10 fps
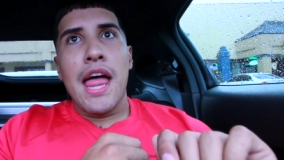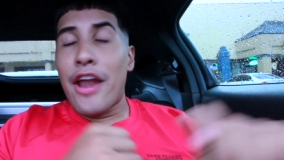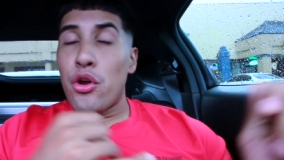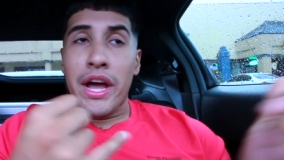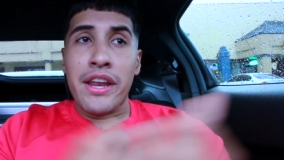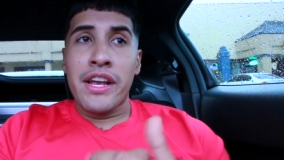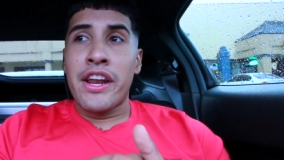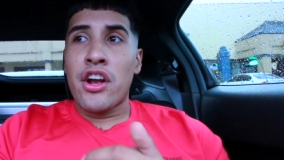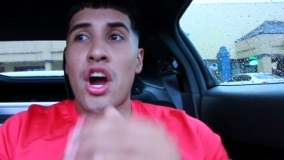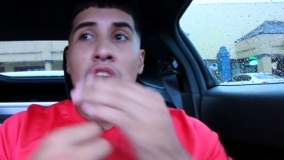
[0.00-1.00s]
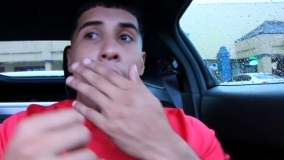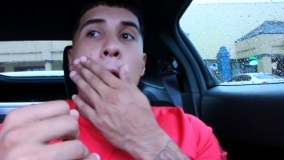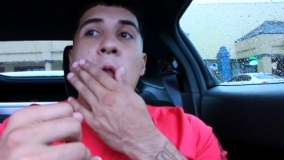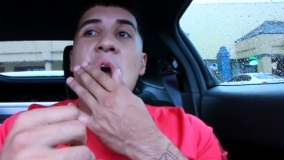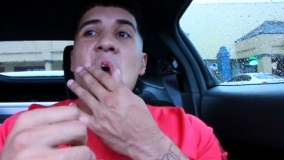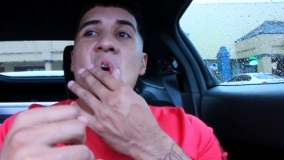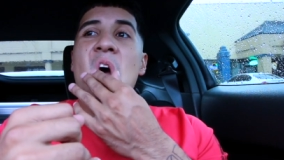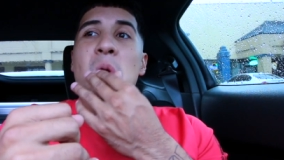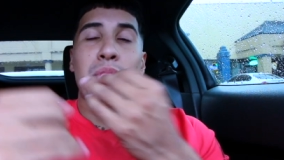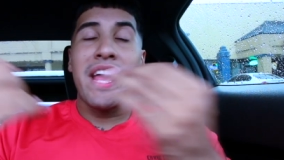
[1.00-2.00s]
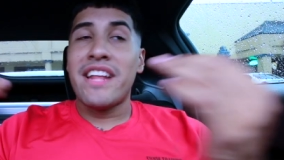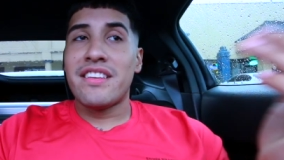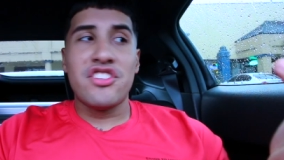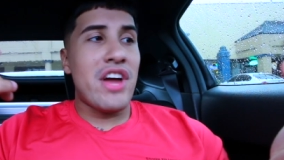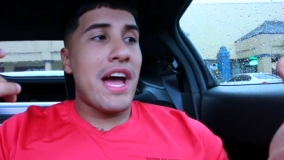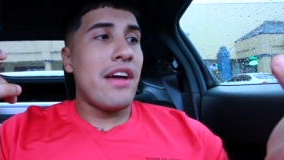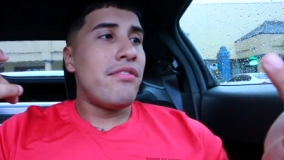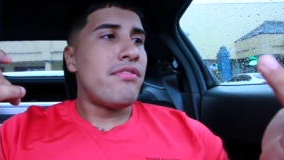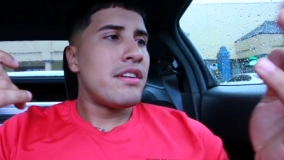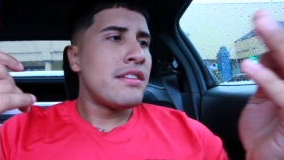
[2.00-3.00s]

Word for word: I knew I had to get a car, and I, I planned to drive.